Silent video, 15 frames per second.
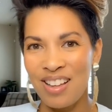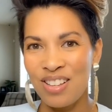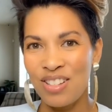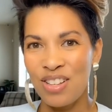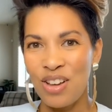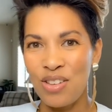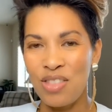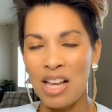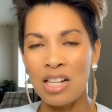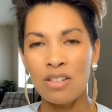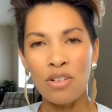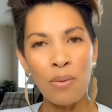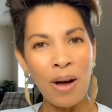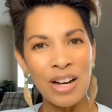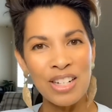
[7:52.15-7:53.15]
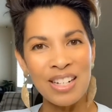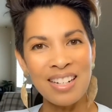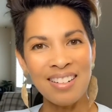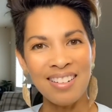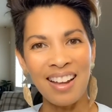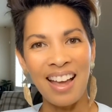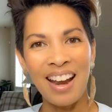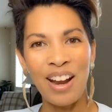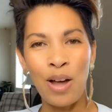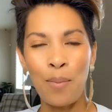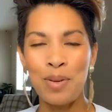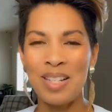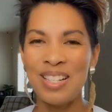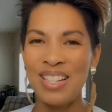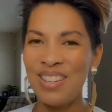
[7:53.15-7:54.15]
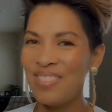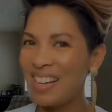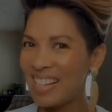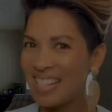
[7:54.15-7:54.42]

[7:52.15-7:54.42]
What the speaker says: So thanks for watching, and I hope to see you next